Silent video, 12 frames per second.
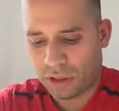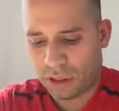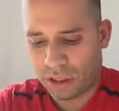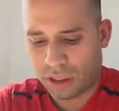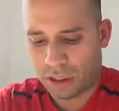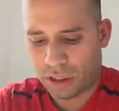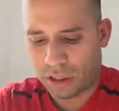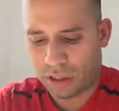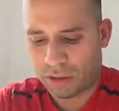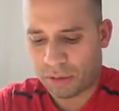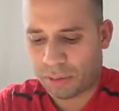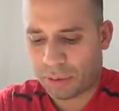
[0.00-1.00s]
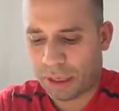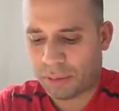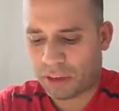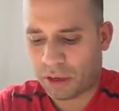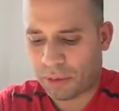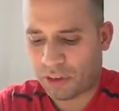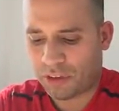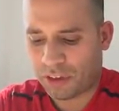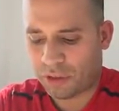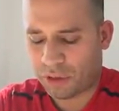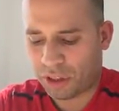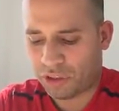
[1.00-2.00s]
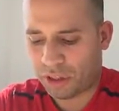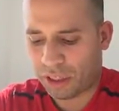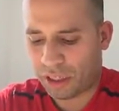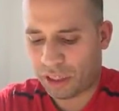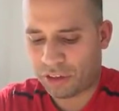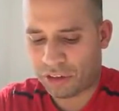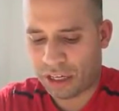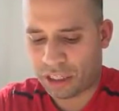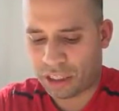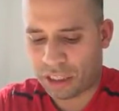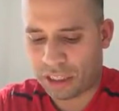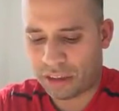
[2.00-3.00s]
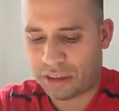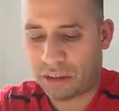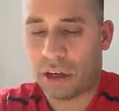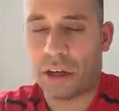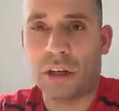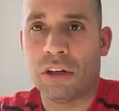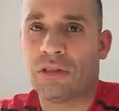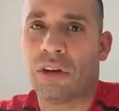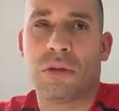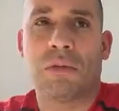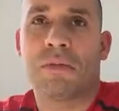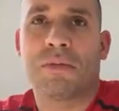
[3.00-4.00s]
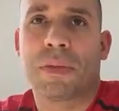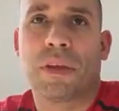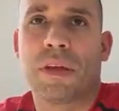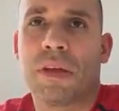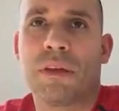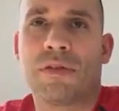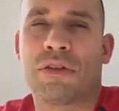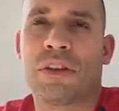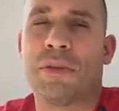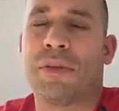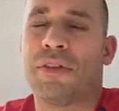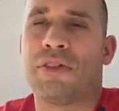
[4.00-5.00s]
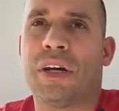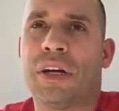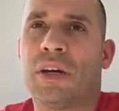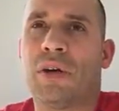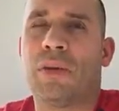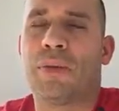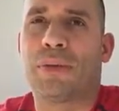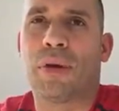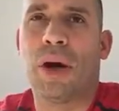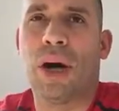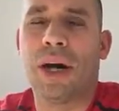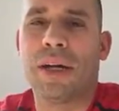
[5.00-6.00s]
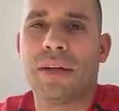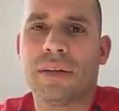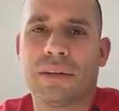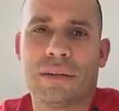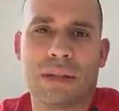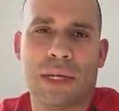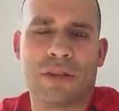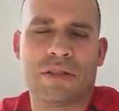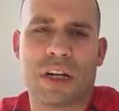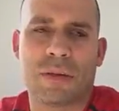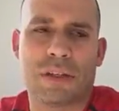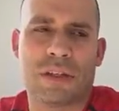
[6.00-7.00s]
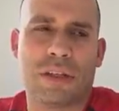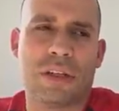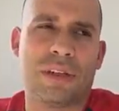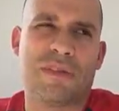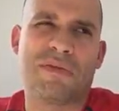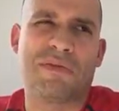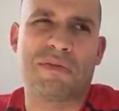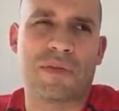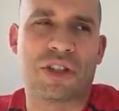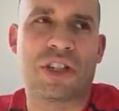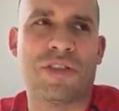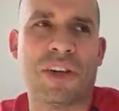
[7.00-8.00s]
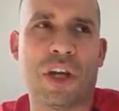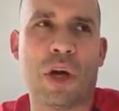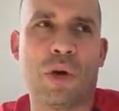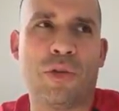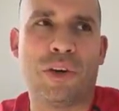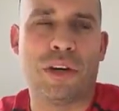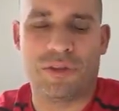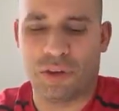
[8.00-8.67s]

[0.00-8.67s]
Some of the problems companies face when they try to internationalize. Okay. So, for example, if you try to go abroad, they always talk about the Chevy Nova,